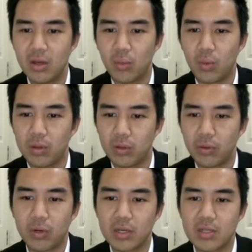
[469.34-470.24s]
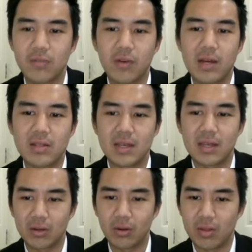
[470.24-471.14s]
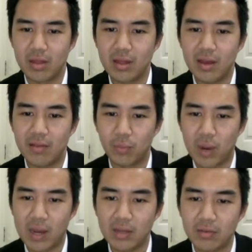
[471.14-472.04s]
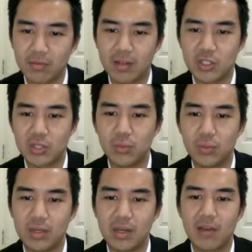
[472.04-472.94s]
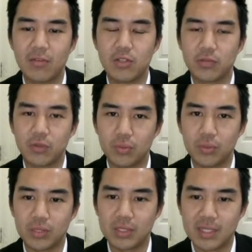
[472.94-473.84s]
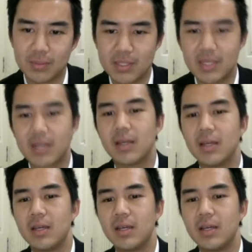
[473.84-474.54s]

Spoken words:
while lowering prices for housing and clothing have weighed inflation with an average of 2.6%.